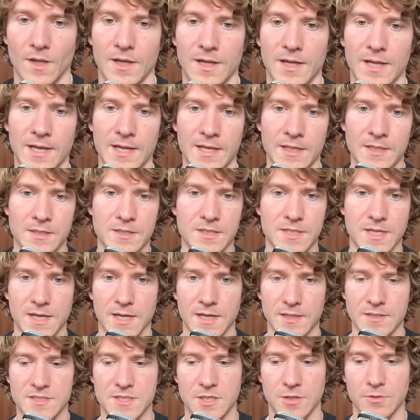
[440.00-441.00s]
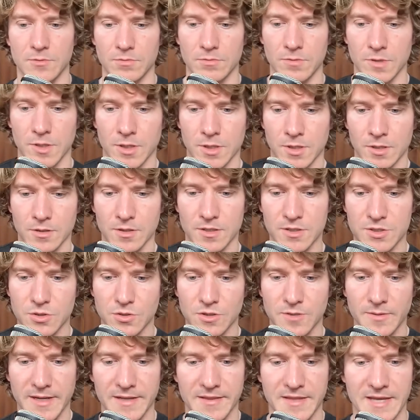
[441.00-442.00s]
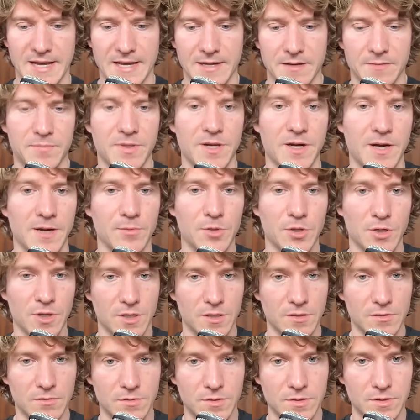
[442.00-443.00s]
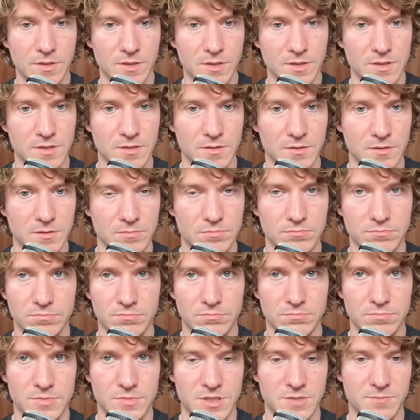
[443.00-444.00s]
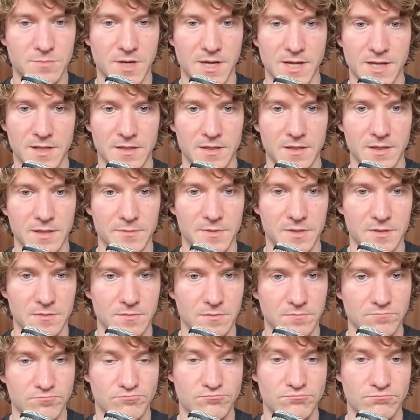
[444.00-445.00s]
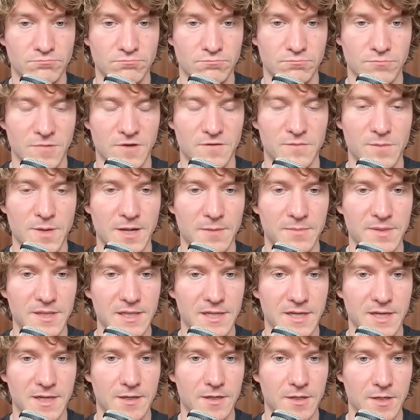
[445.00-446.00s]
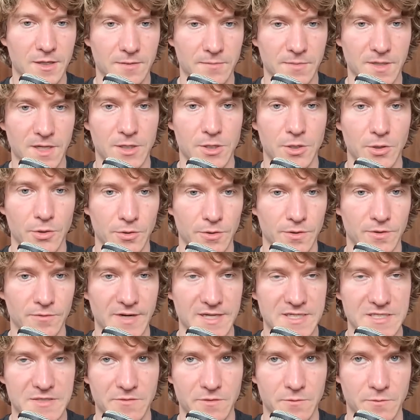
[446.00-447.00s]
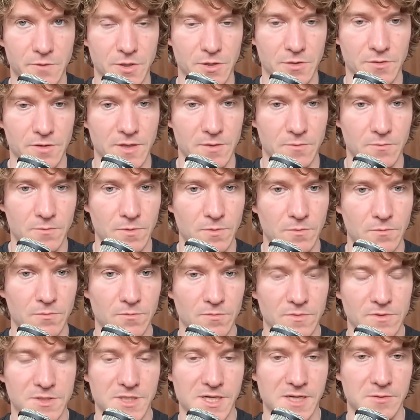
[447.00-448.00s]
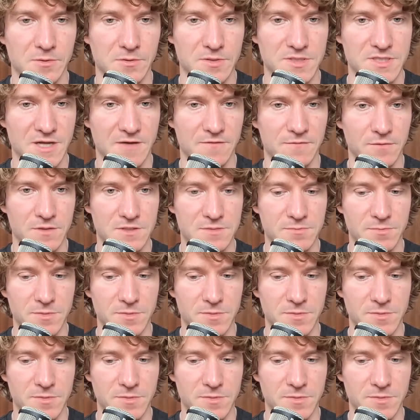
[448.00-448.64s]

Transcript: going to talk about that, but I'm going to the limit of my ability, include the rest of the world and general stuff,